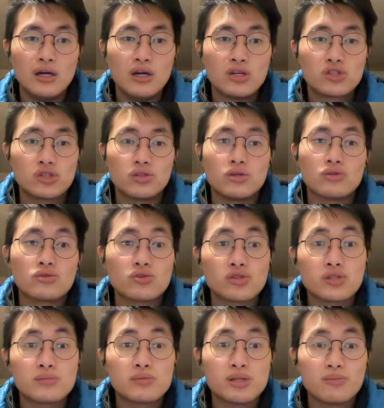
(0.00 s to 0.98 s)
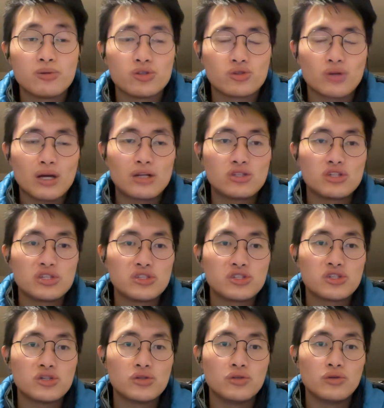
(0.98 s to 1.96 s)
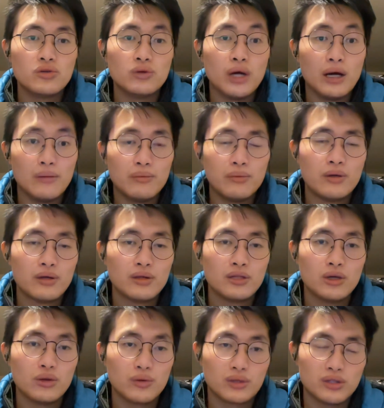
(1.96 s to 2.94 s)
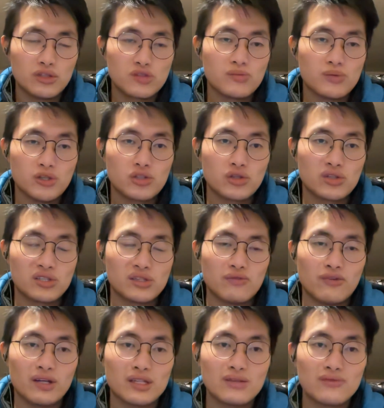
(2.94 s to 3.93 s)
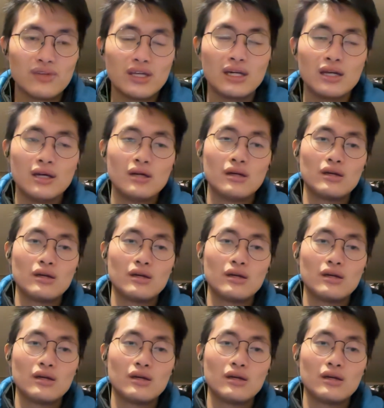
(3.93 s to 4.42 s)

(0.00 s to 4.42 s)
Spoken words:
So those are some simple strategies to help lowering those blood sugars effectively.